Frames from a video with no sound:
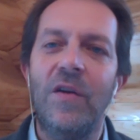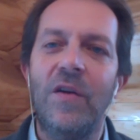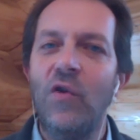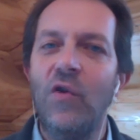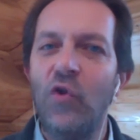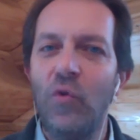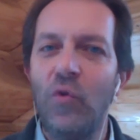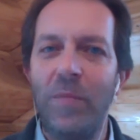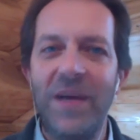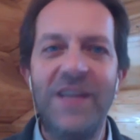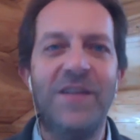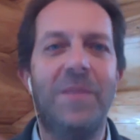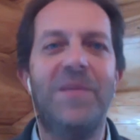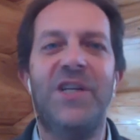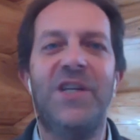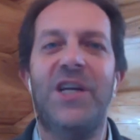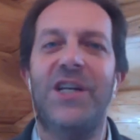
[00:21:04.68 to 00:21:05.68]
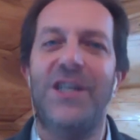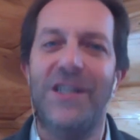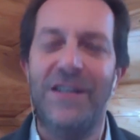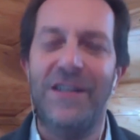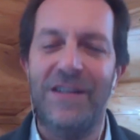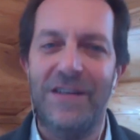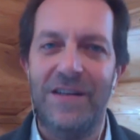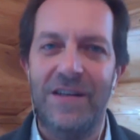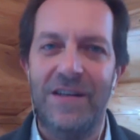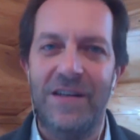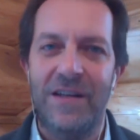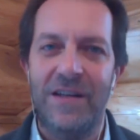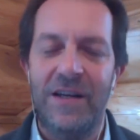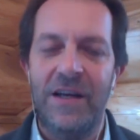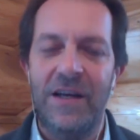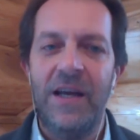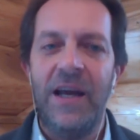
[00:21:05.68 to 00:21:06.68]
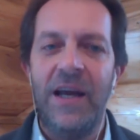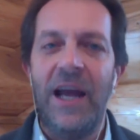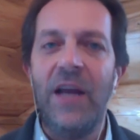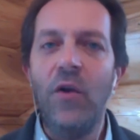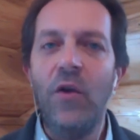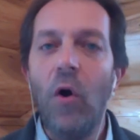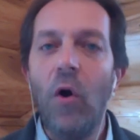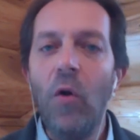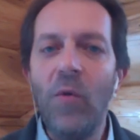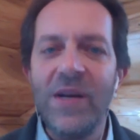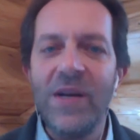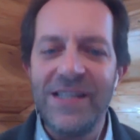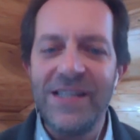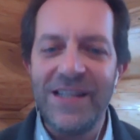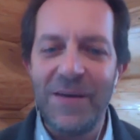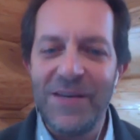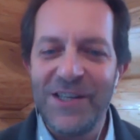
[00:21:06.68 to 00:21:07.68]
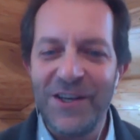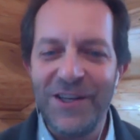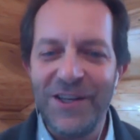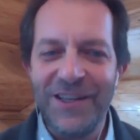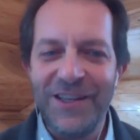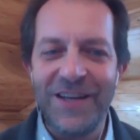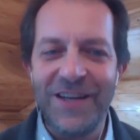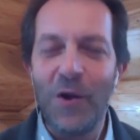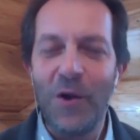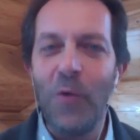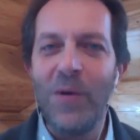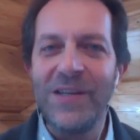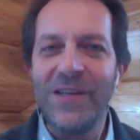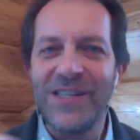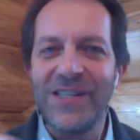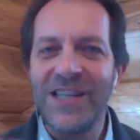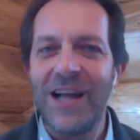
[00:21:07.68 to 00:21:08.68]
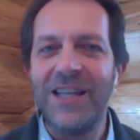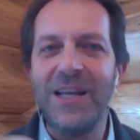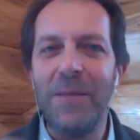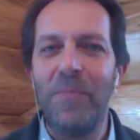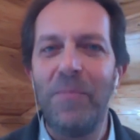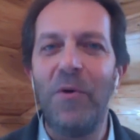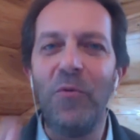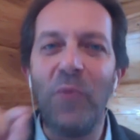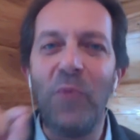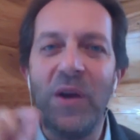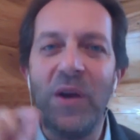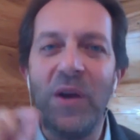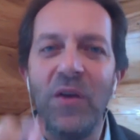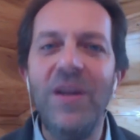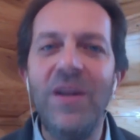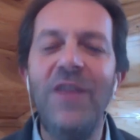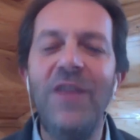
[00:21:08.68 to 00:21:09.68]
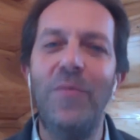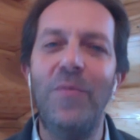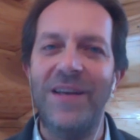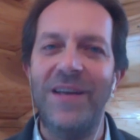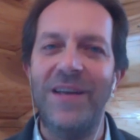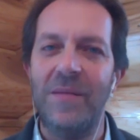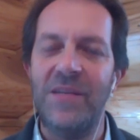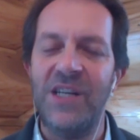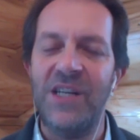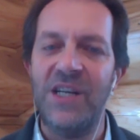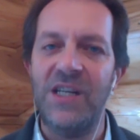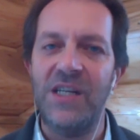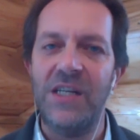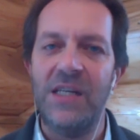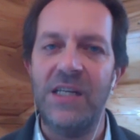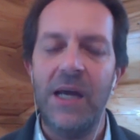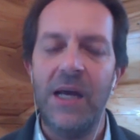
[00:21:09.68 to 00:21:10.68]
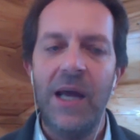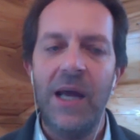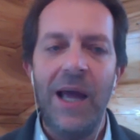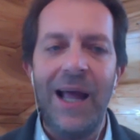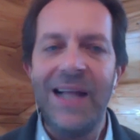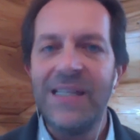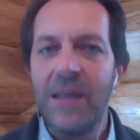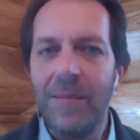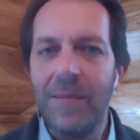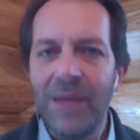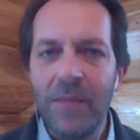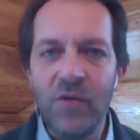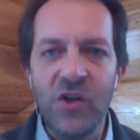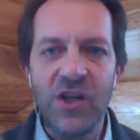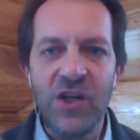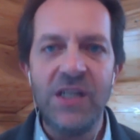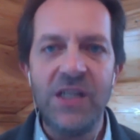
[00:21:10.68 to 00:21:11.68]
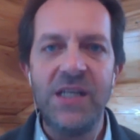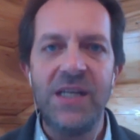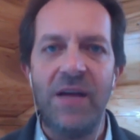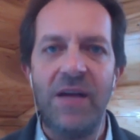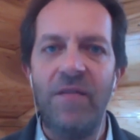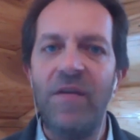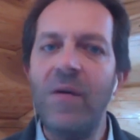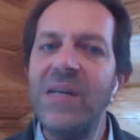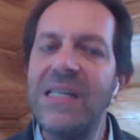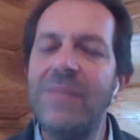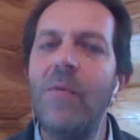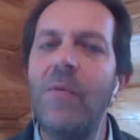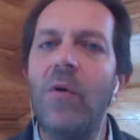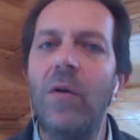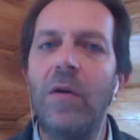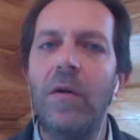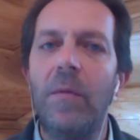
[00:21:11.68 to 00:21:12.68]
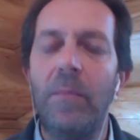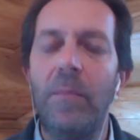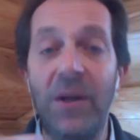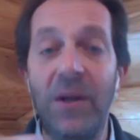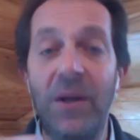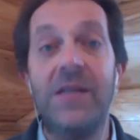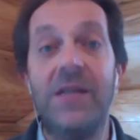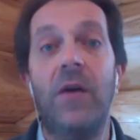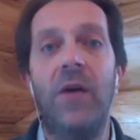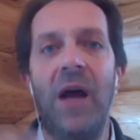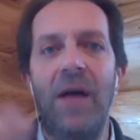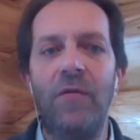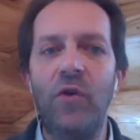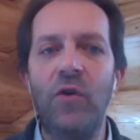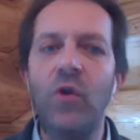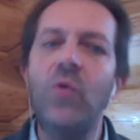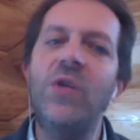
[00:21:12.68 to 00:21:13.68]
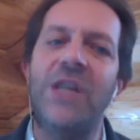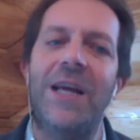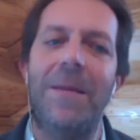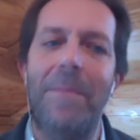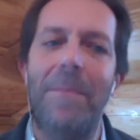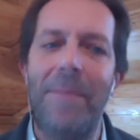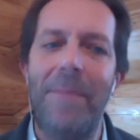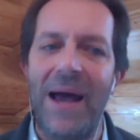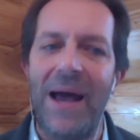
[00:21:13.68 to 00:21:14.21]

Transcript: to make some changes and you always there is a, there's always a starting point where you need to make some changes and sometimes the changes are very small but it's going to have a huge impact